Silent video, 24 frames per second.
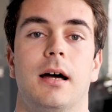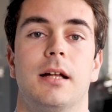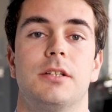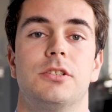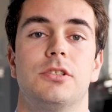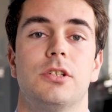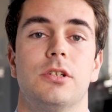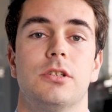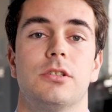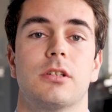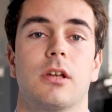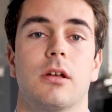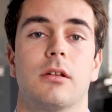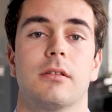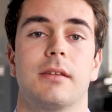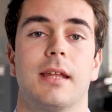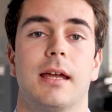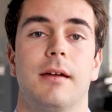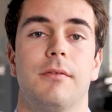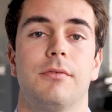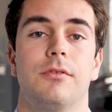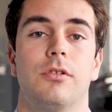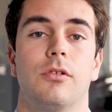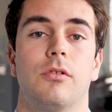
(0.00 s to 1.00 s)
I choose
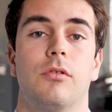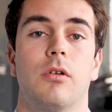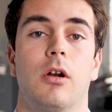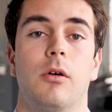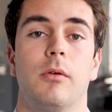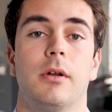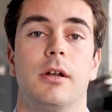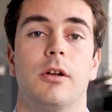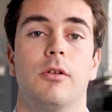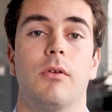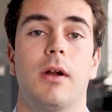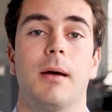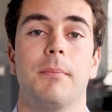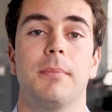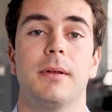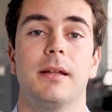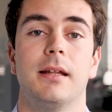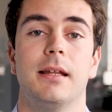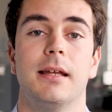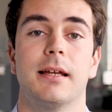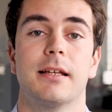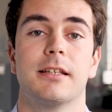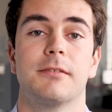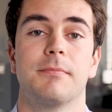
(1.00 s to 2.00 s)
Qantev to grow in a
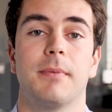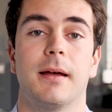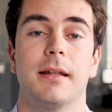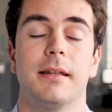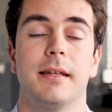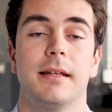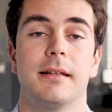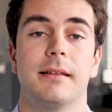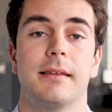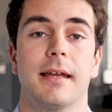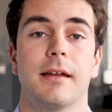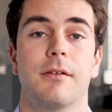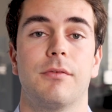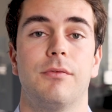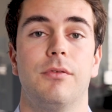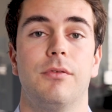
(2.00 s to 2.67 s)
rapidly expanding tech